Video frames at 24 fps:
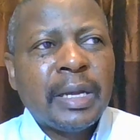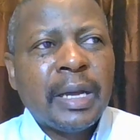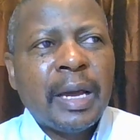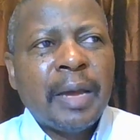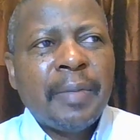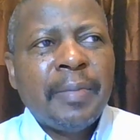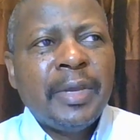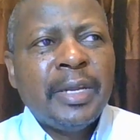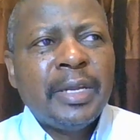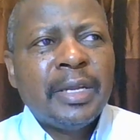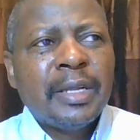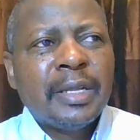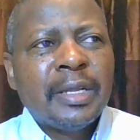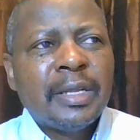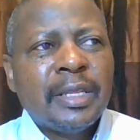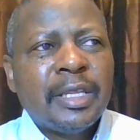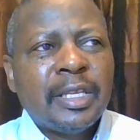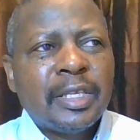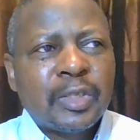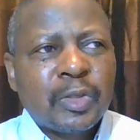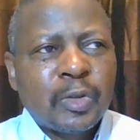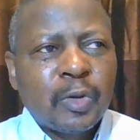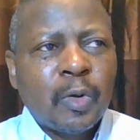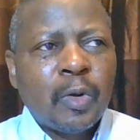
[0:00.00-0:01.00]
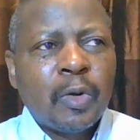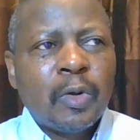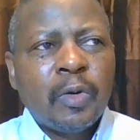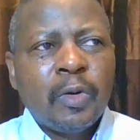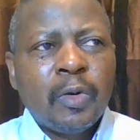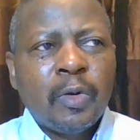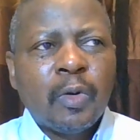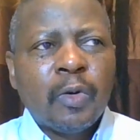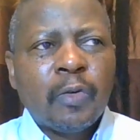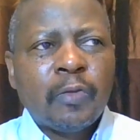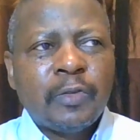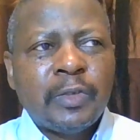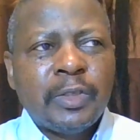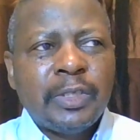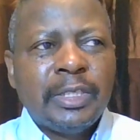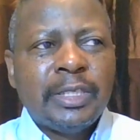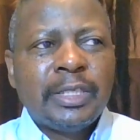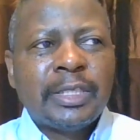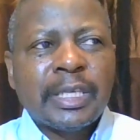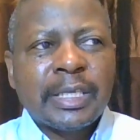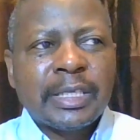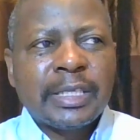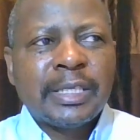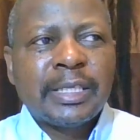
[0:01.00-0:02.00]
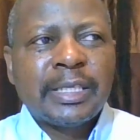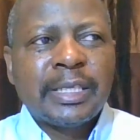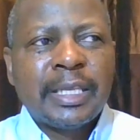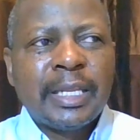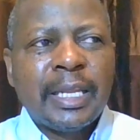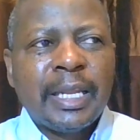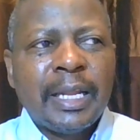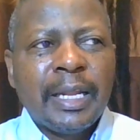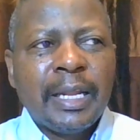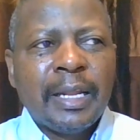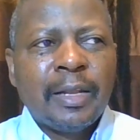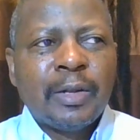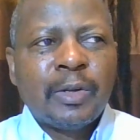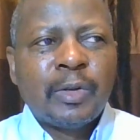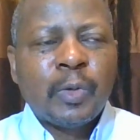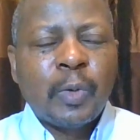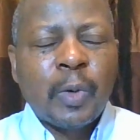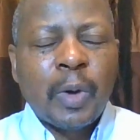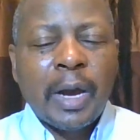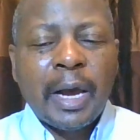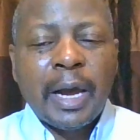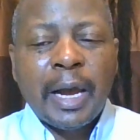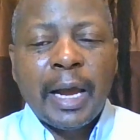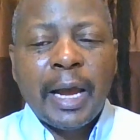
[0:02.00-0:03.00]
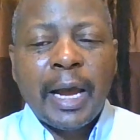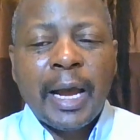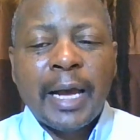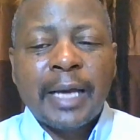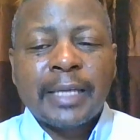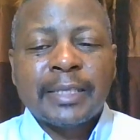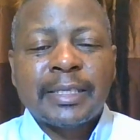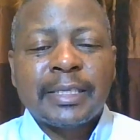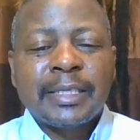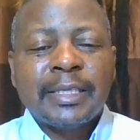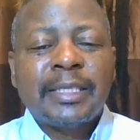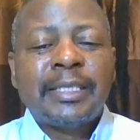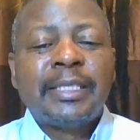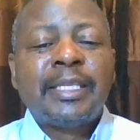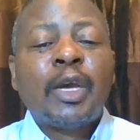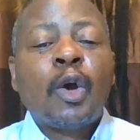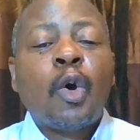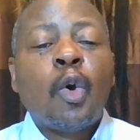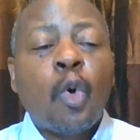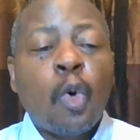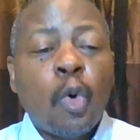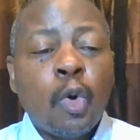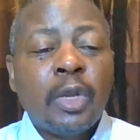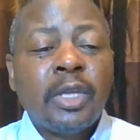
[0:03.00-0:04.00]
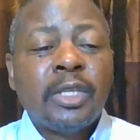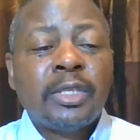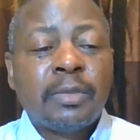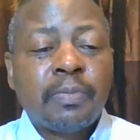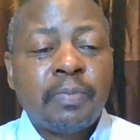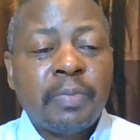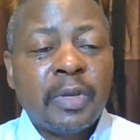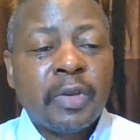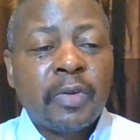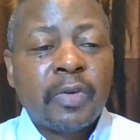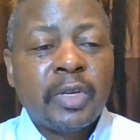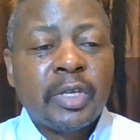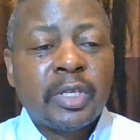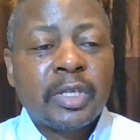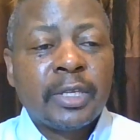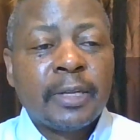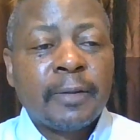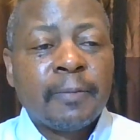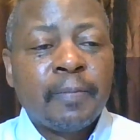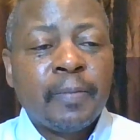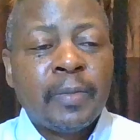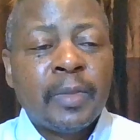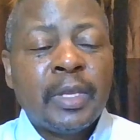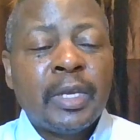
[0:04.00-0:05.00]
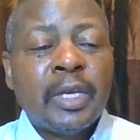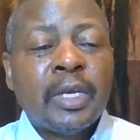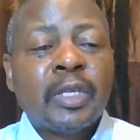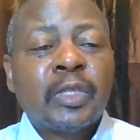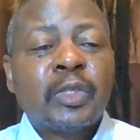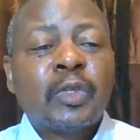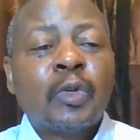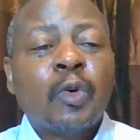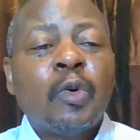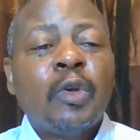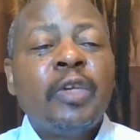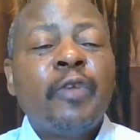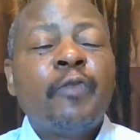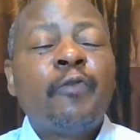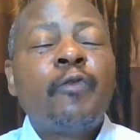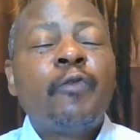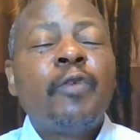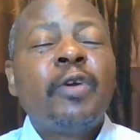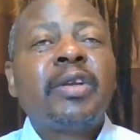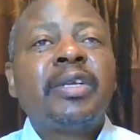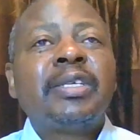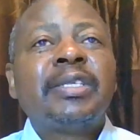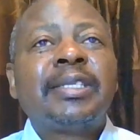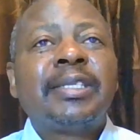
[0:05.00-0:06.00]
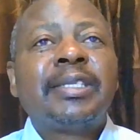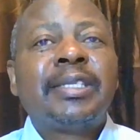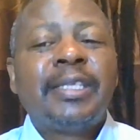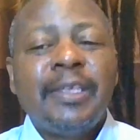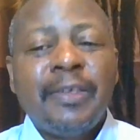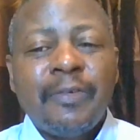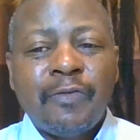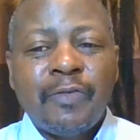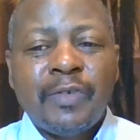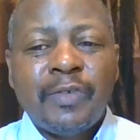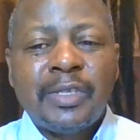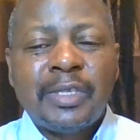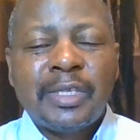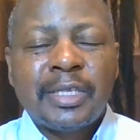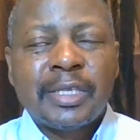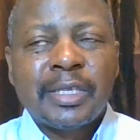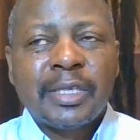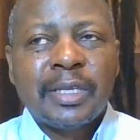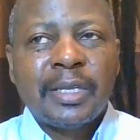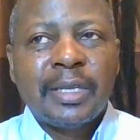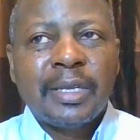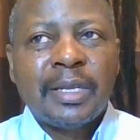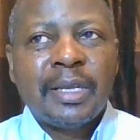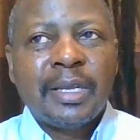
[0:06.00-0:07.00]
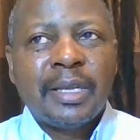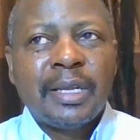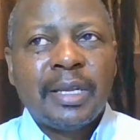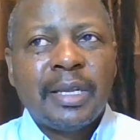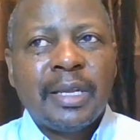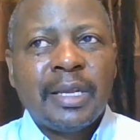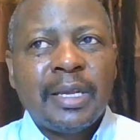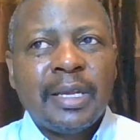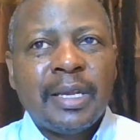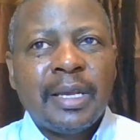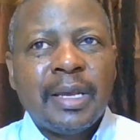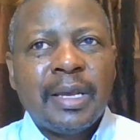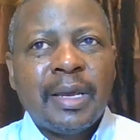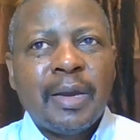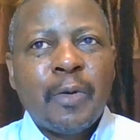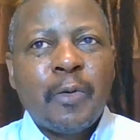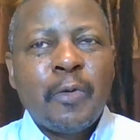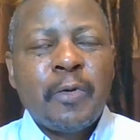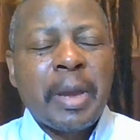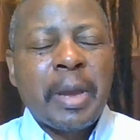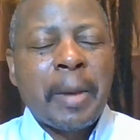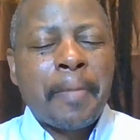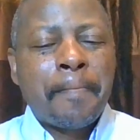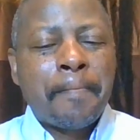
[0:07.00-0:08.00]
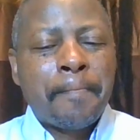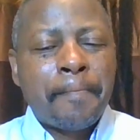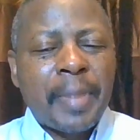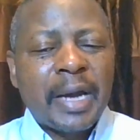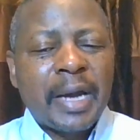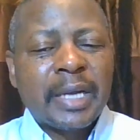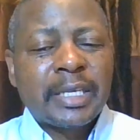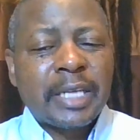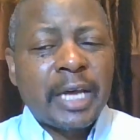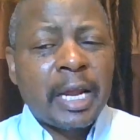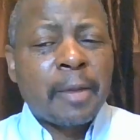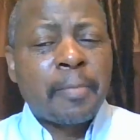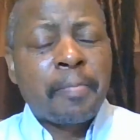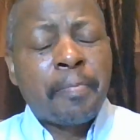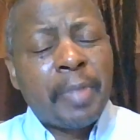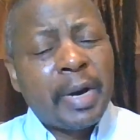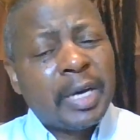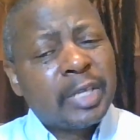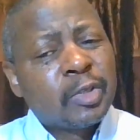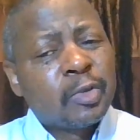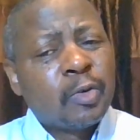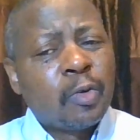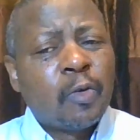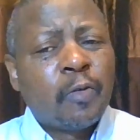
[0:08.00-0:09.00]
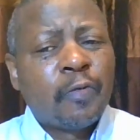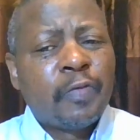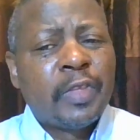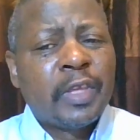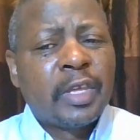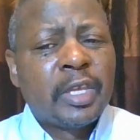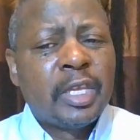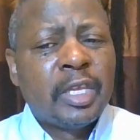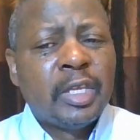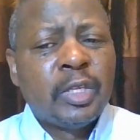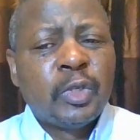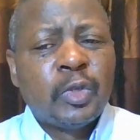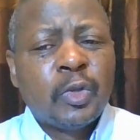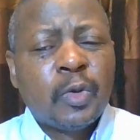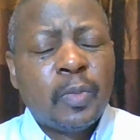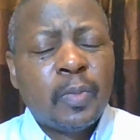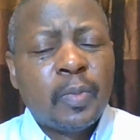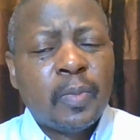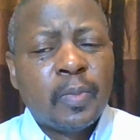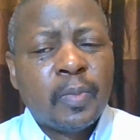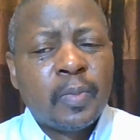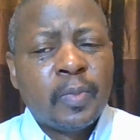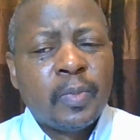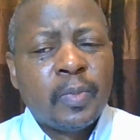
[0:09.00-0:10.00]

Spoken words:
I mean, the soul of Jesus is the Holy Spirit. So if we receive it, we are part and parcel of the kingdom.